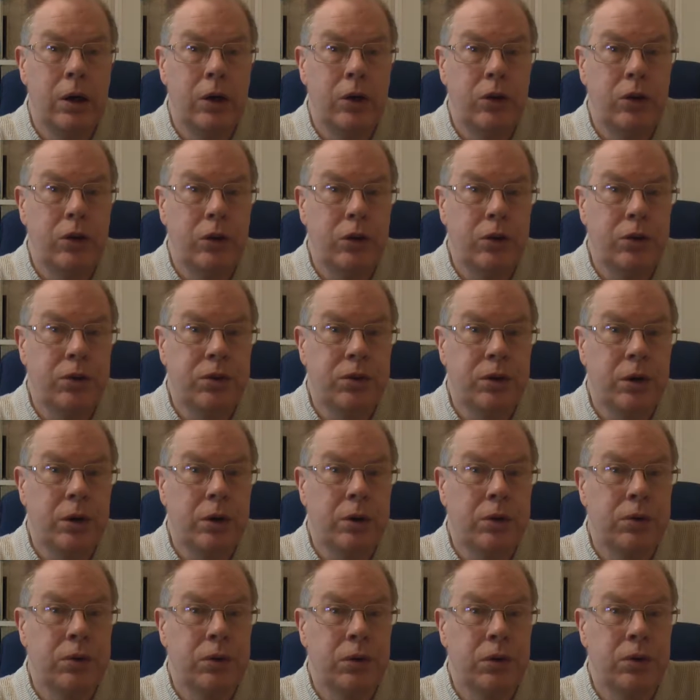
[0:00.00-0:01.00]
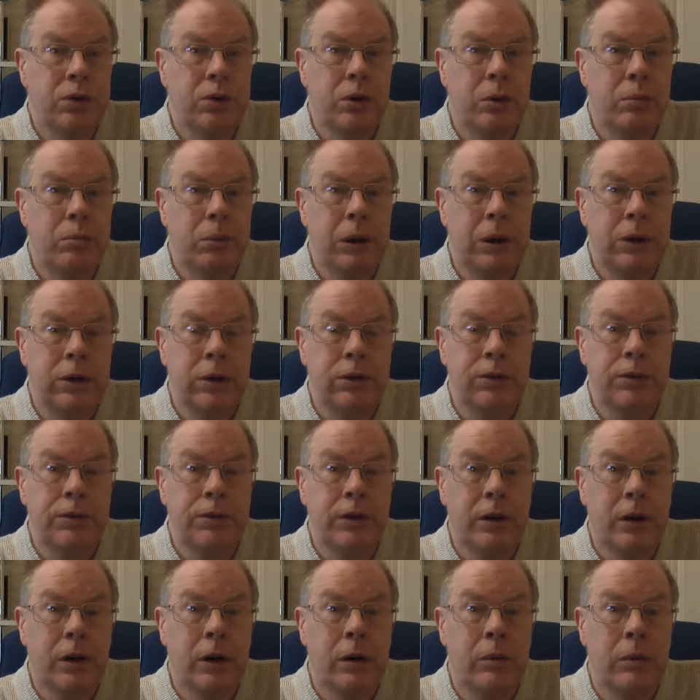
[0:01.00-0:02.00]
George Soros also bet his
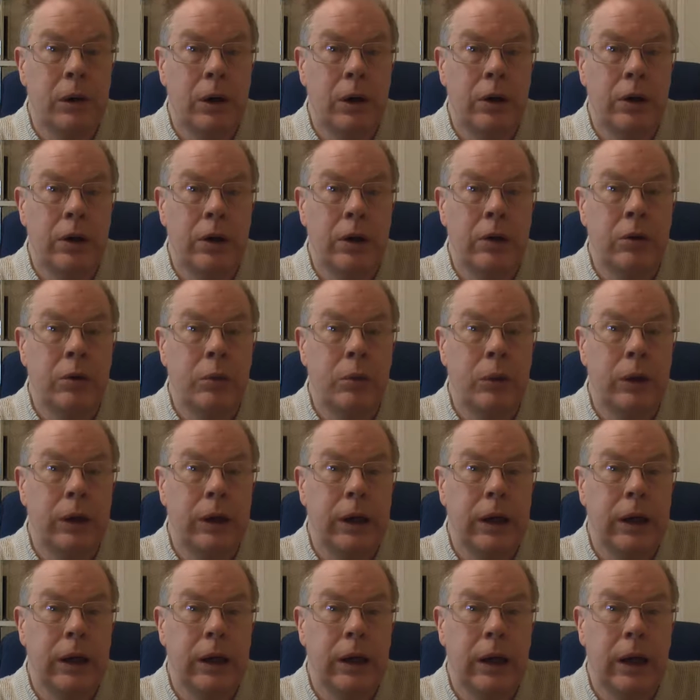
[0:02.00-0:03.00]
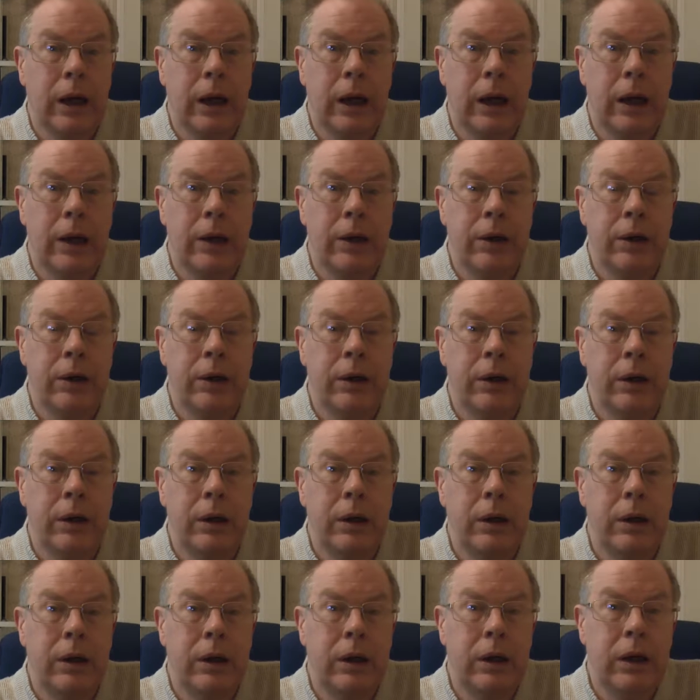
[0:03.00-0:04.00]
farm on her winning, and
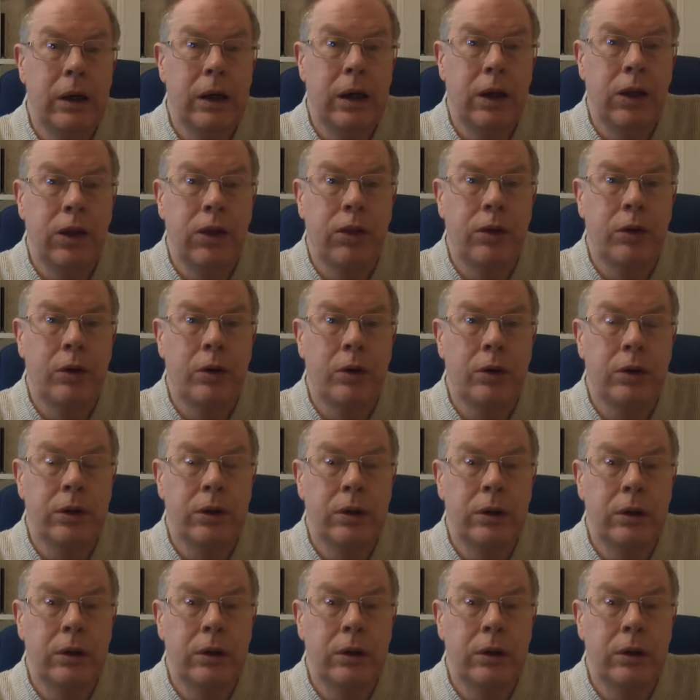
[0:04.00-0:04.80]
he thought